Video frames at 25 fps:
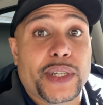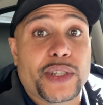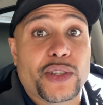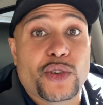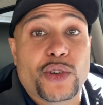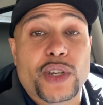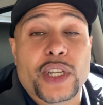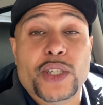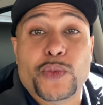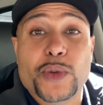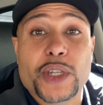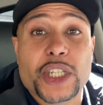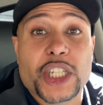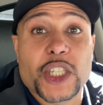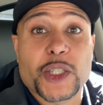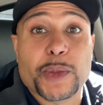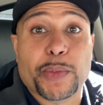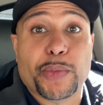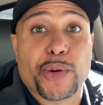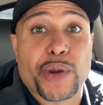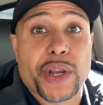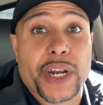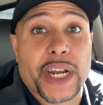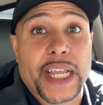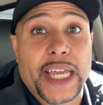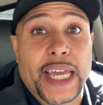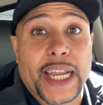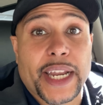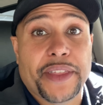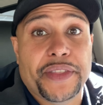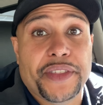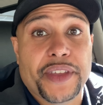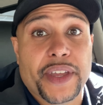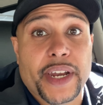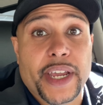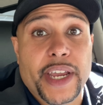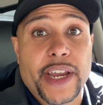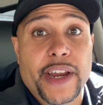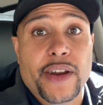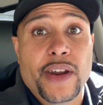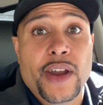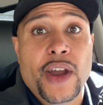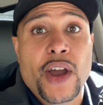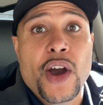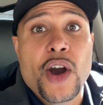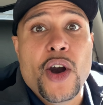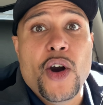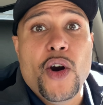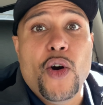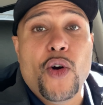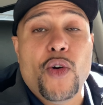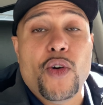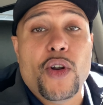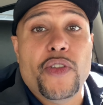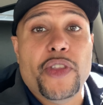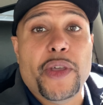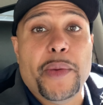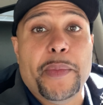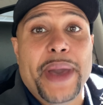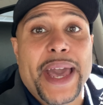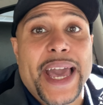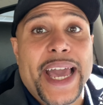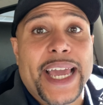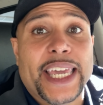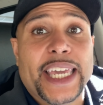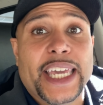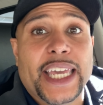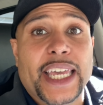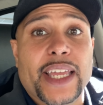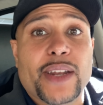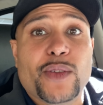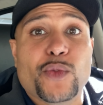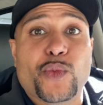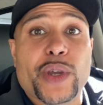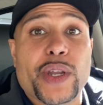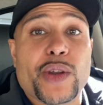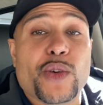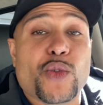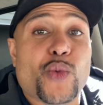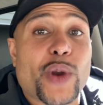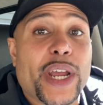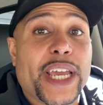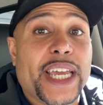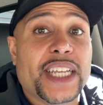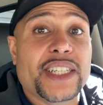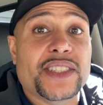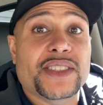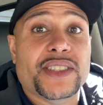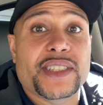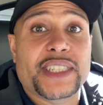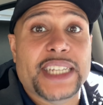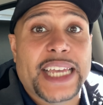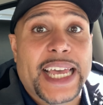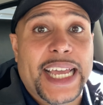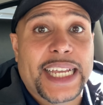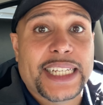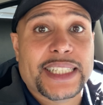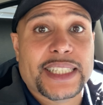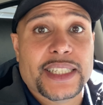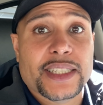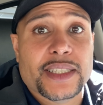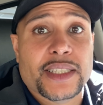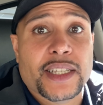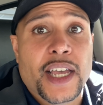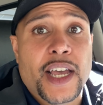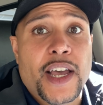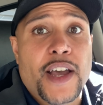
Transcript: do because we just printed out of thin air. Or on the back end, we raise the taxes